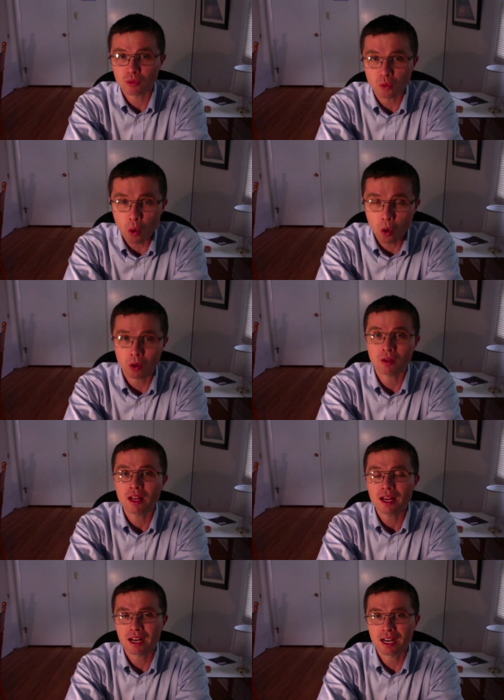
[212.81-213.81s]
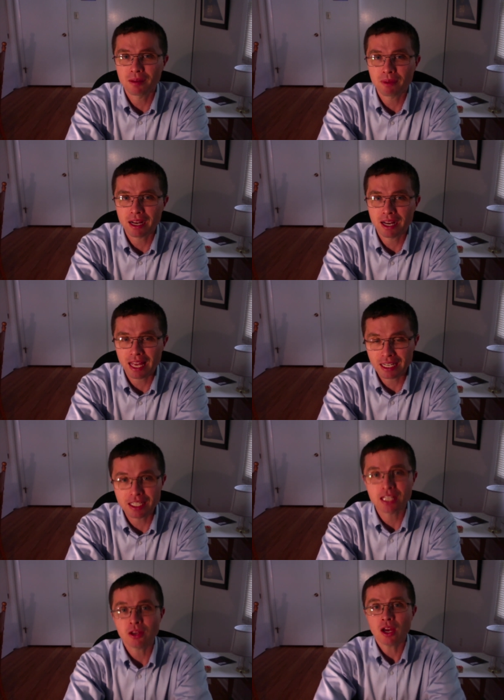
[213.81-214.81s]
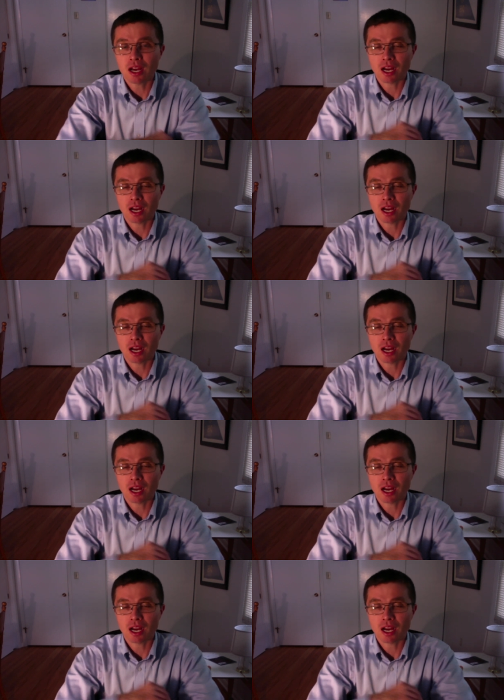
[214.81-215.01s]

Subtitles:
rule. And indeed,